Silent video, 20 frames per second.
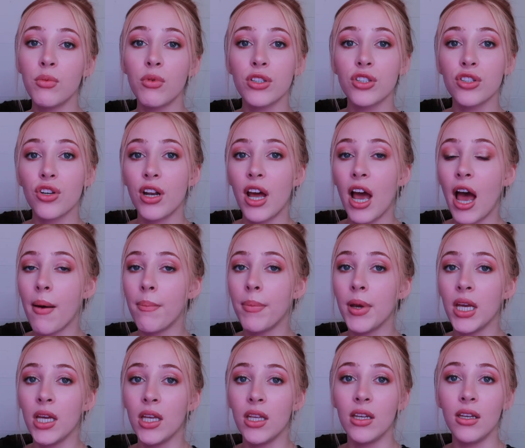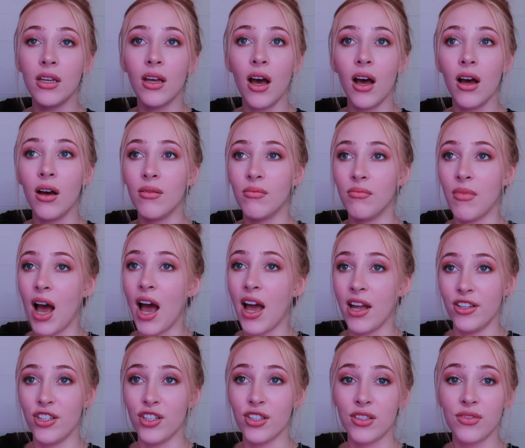what's gonna happen.
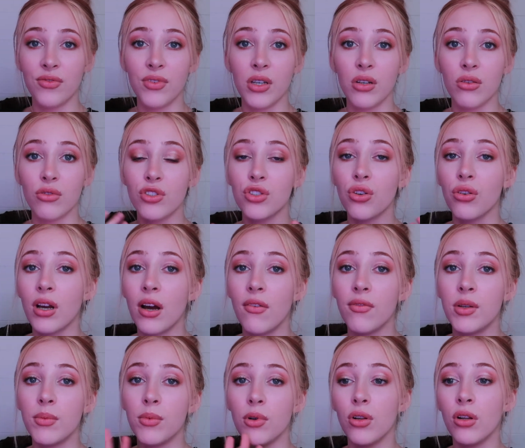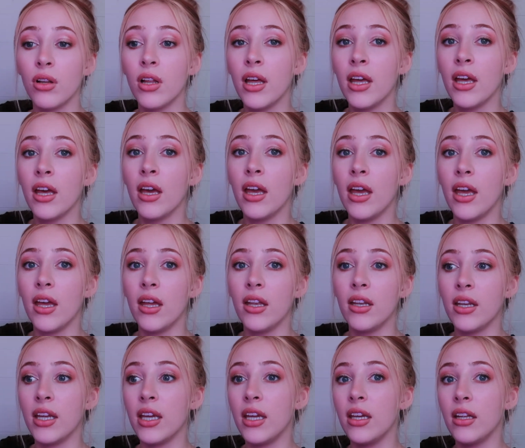I just feel so comfortable
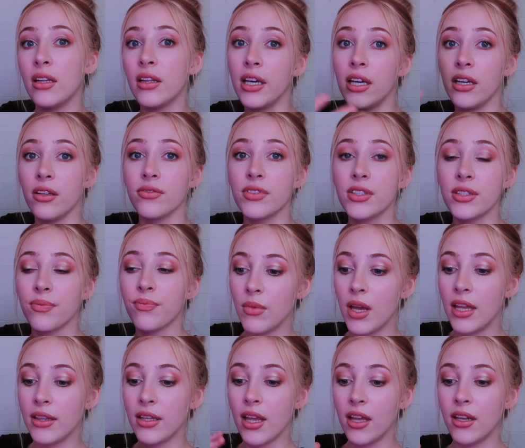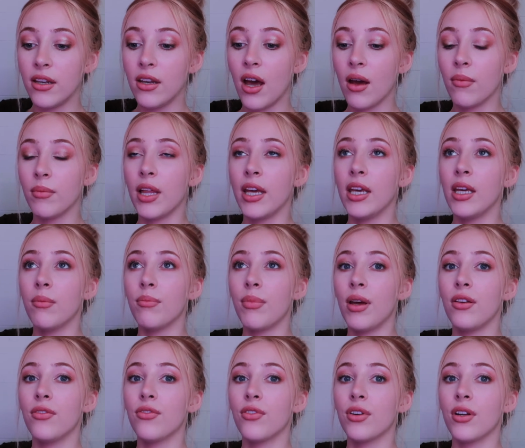and he leaves. And then I'm laying in
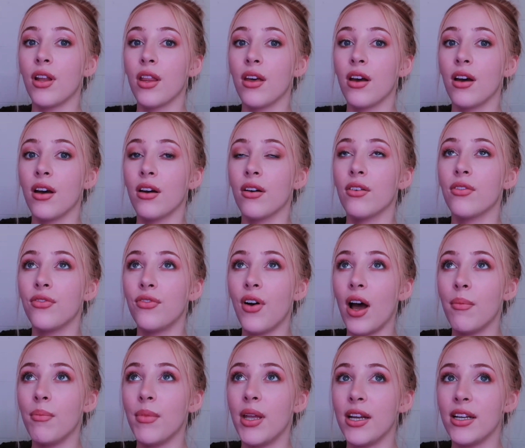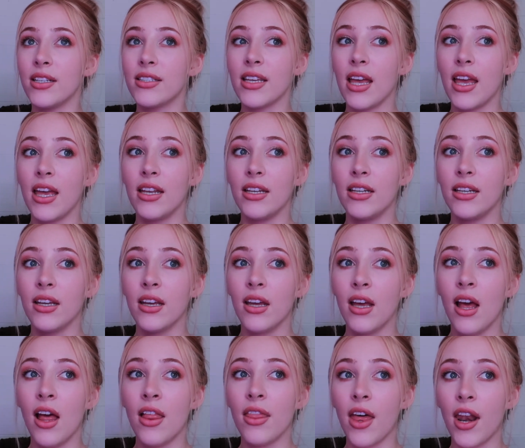bed for another 5 minutes and
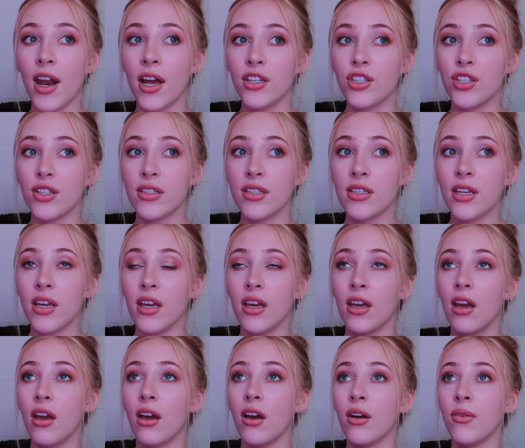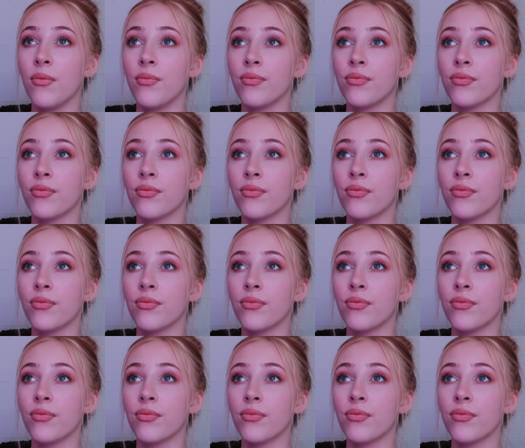then I just hear,